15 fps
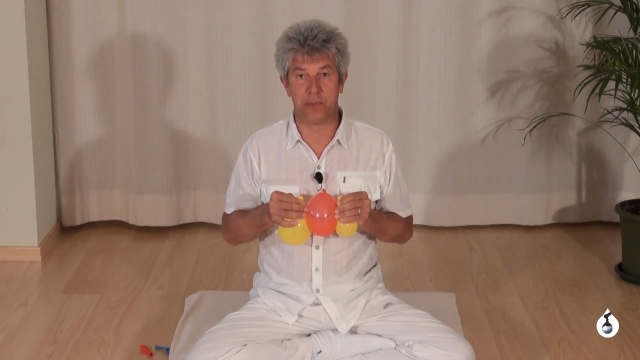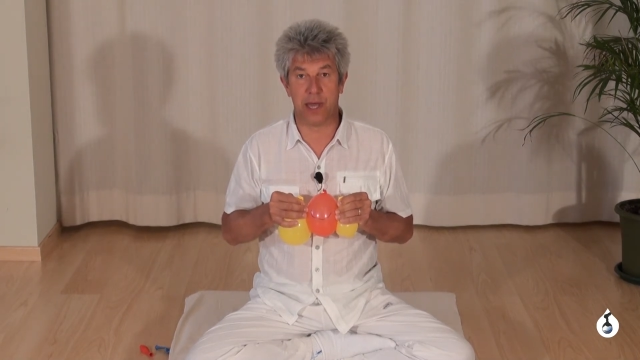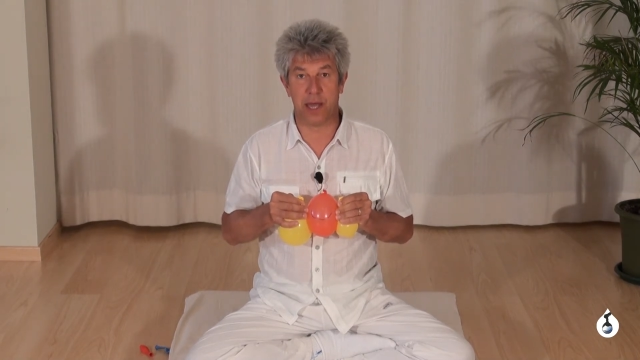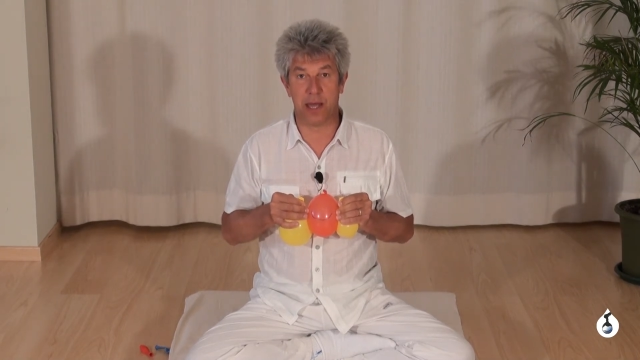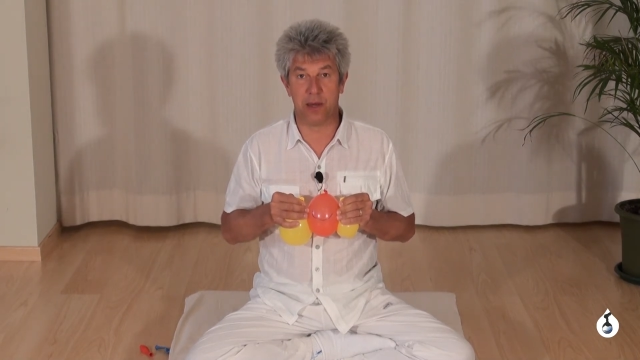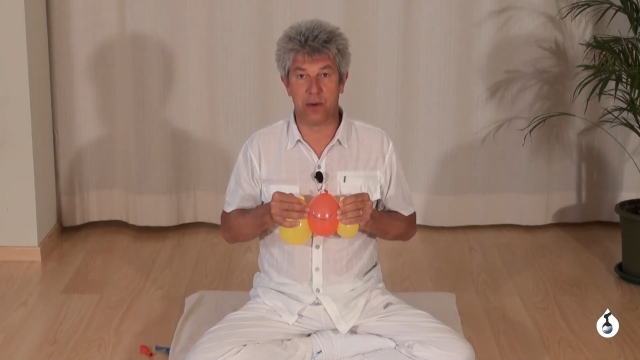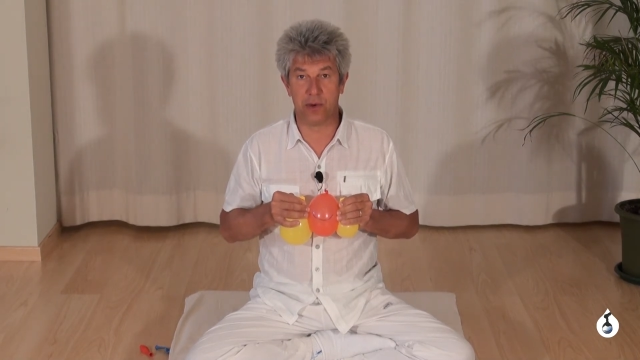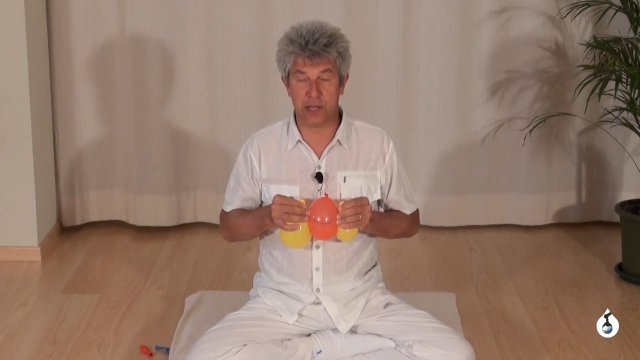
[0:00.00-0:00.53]

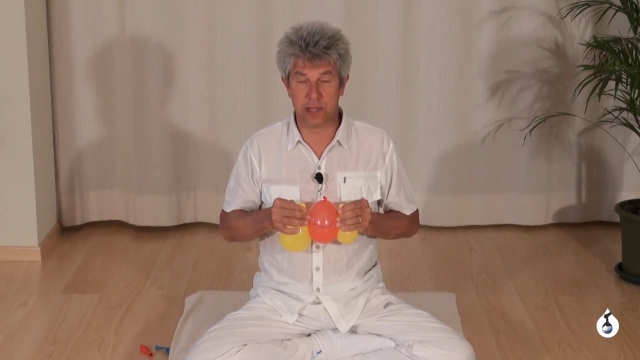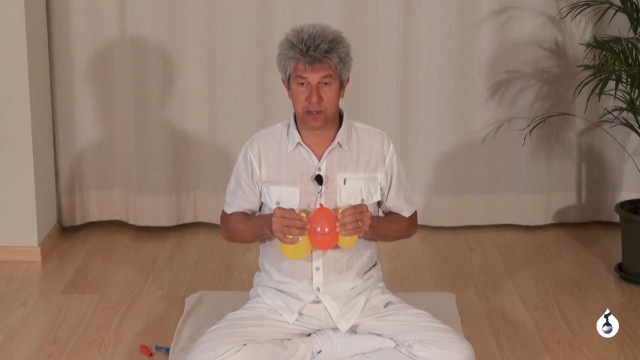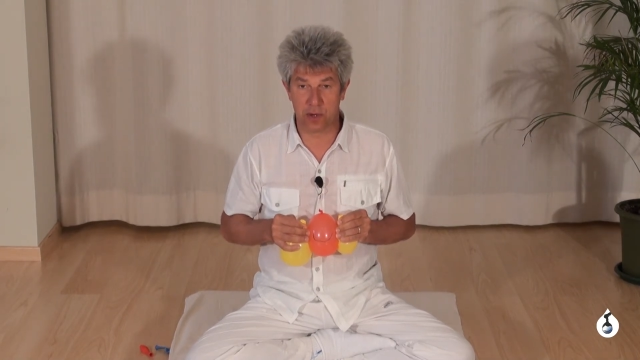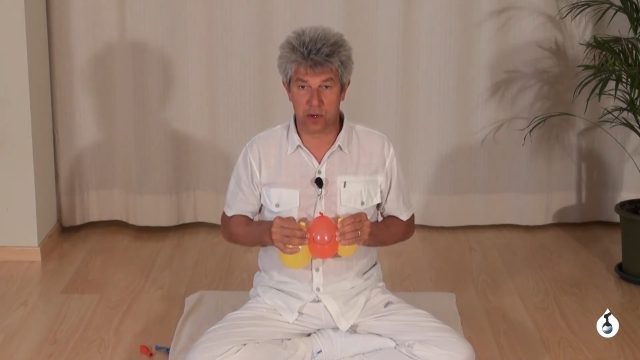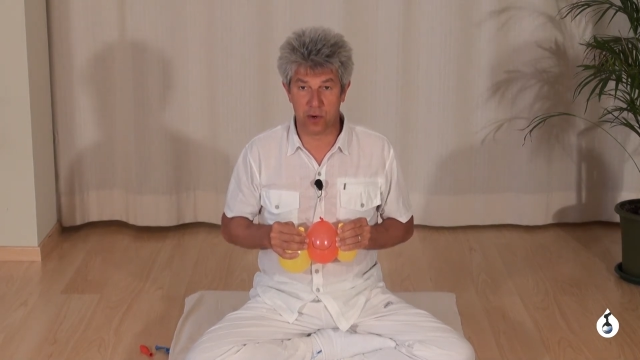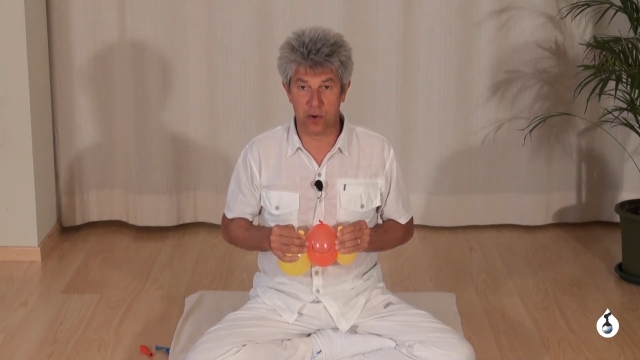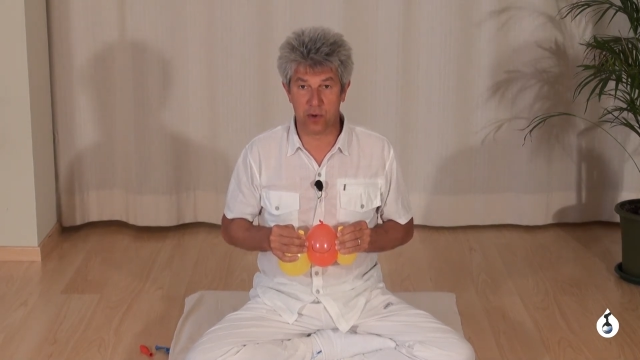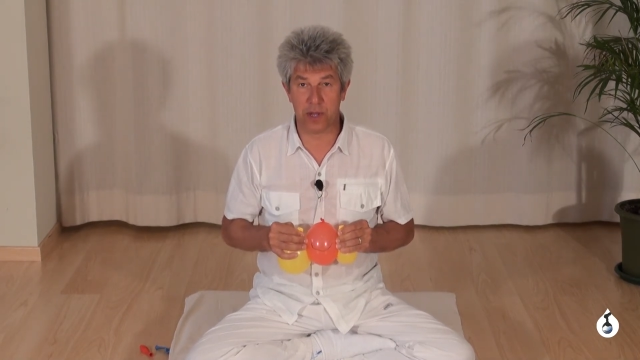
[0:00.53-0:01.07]
down and the
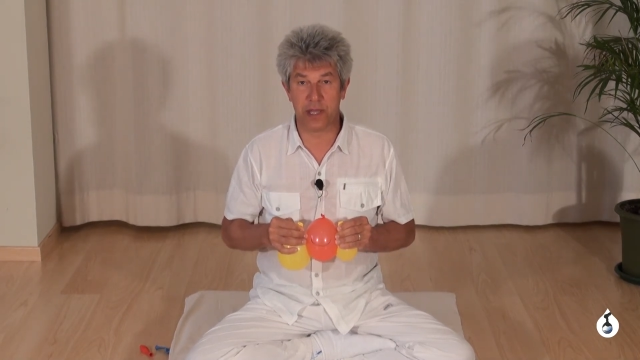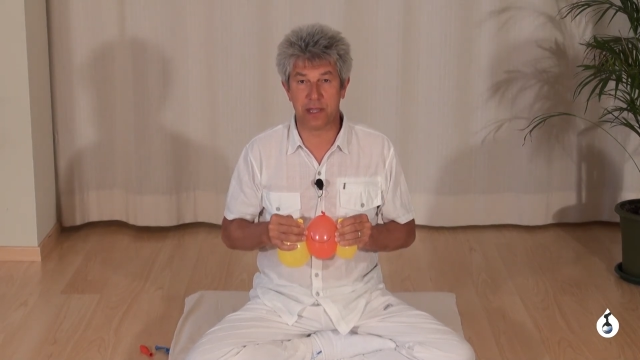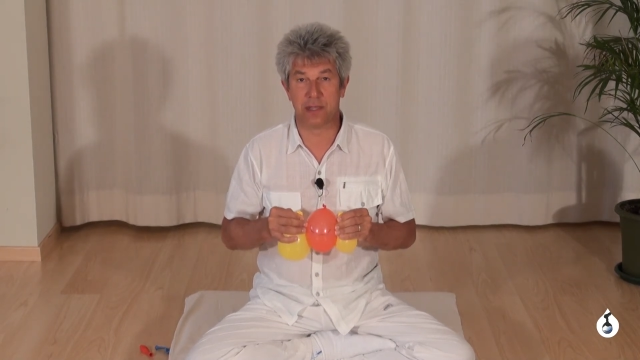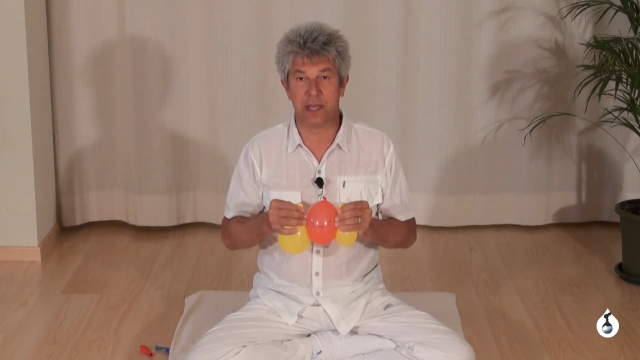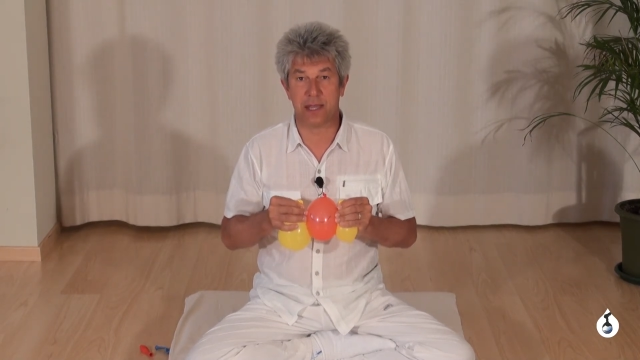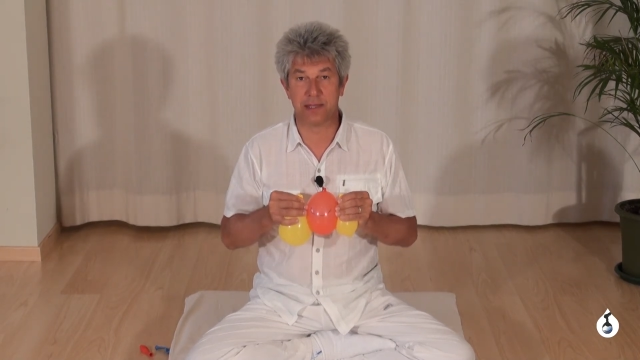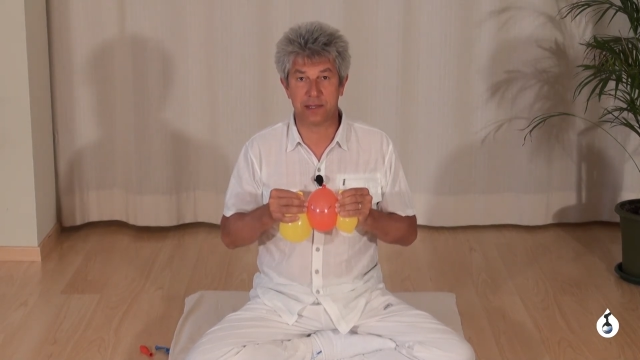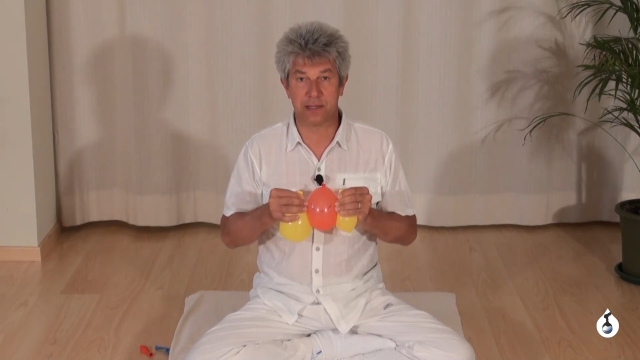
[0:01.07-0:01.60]
whole
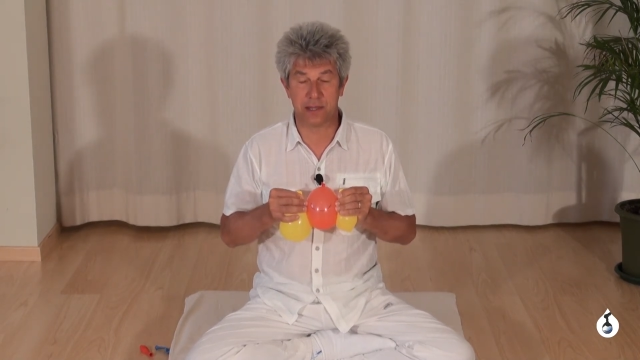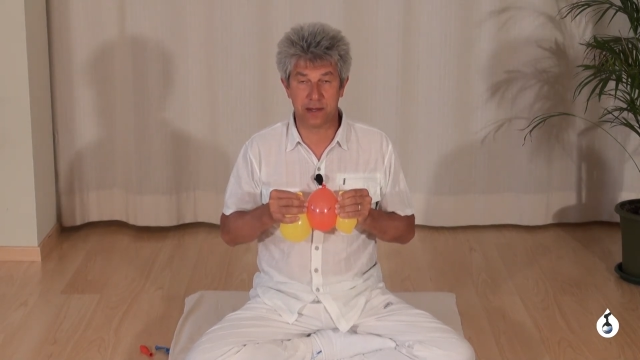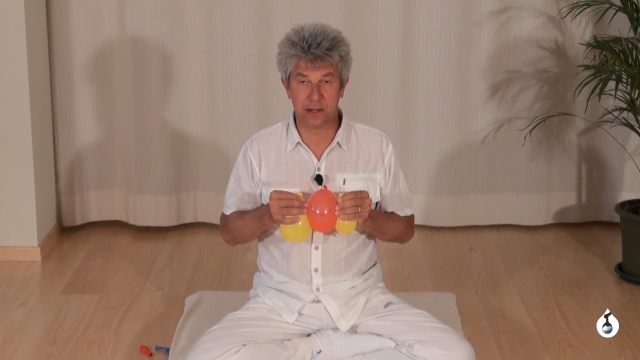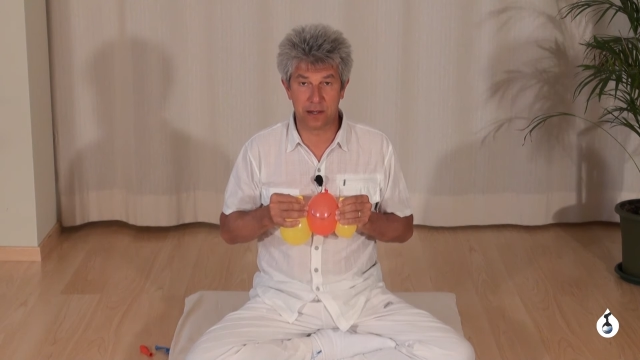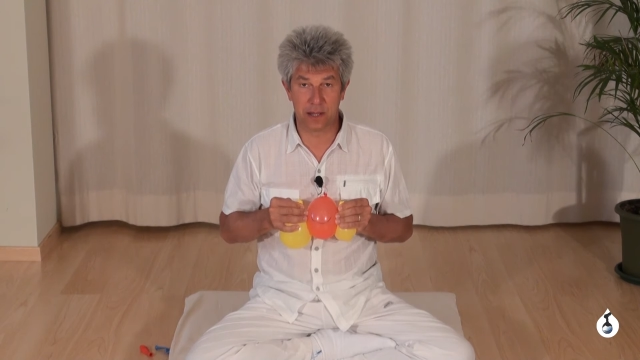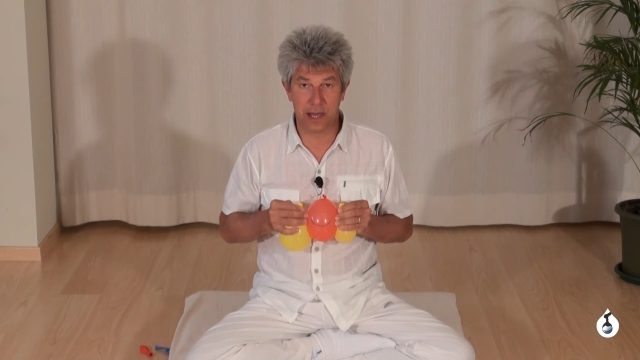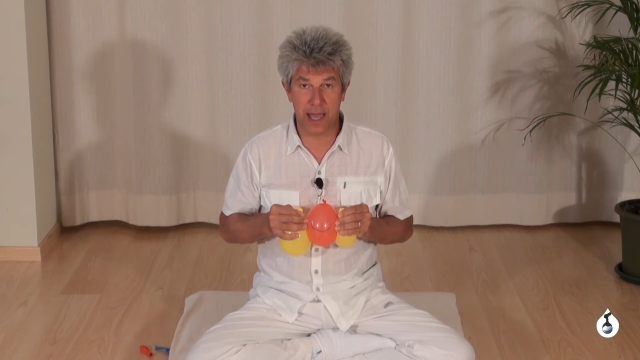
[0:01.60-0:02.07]
intestinal